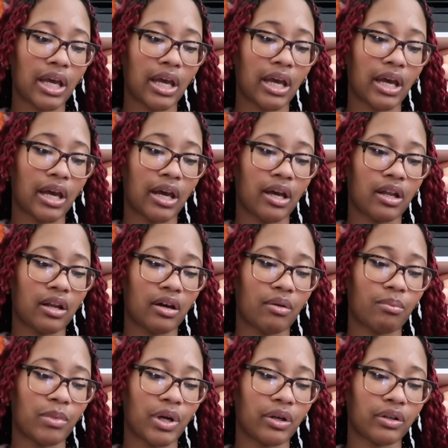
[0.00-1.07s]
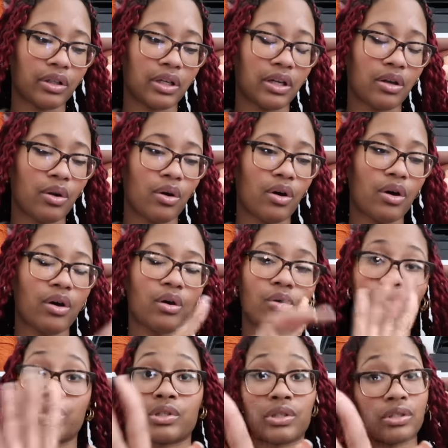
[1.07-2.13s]
and Maryland
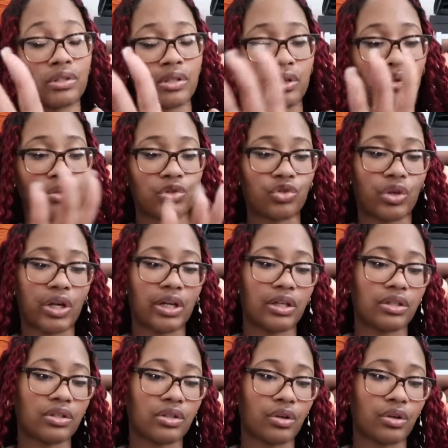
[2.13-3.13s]
was single-stranded.